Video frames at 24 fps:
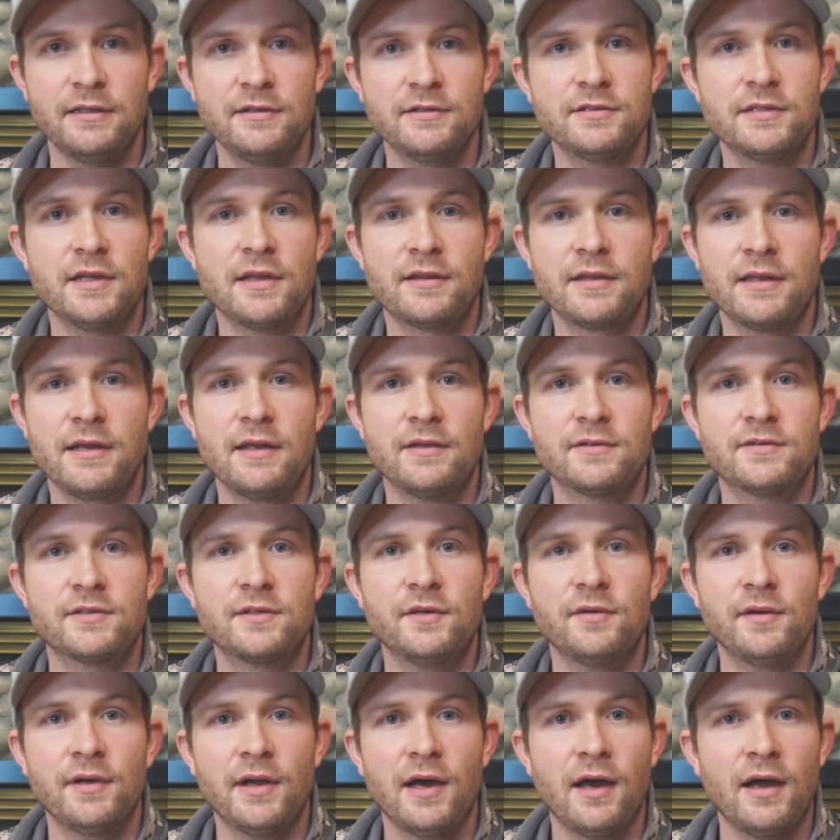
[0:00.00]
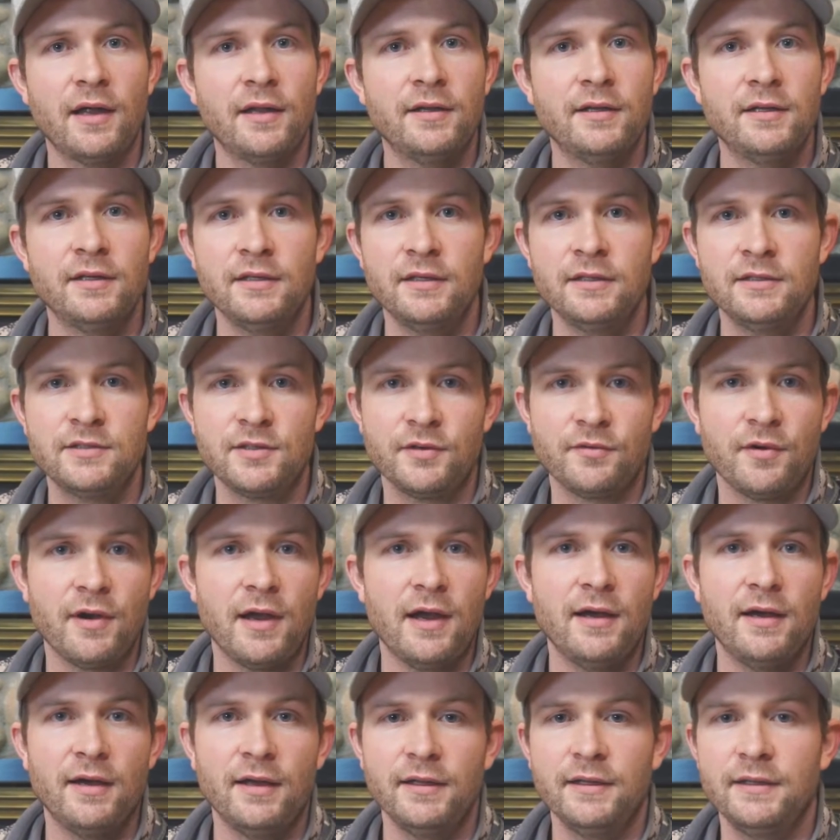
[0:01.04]
There's nothing else going on. It's a
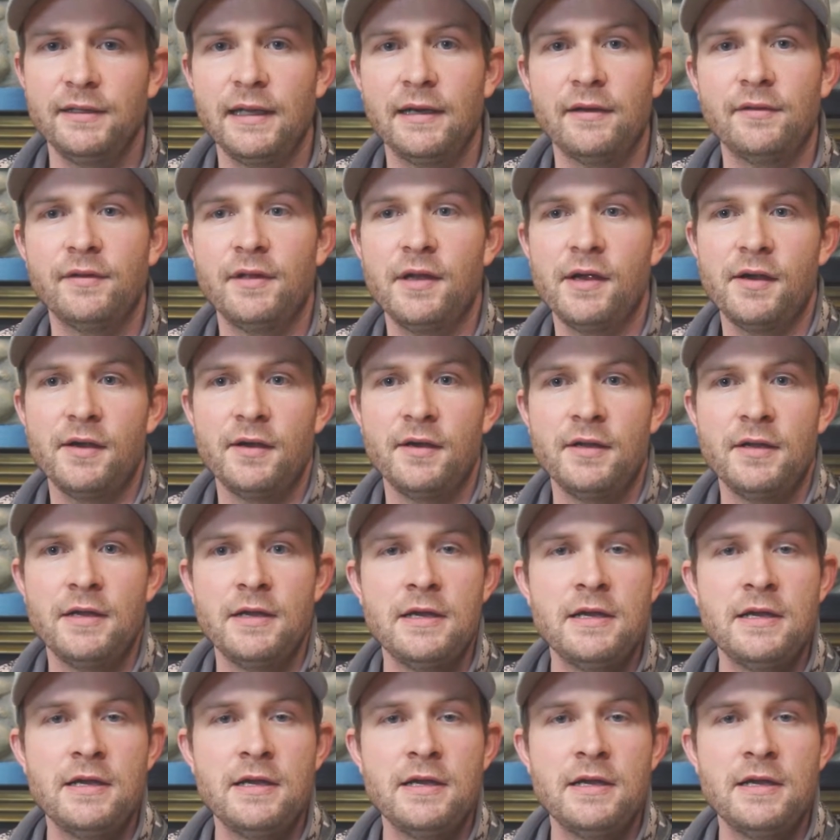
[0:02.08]
rut hunt down there.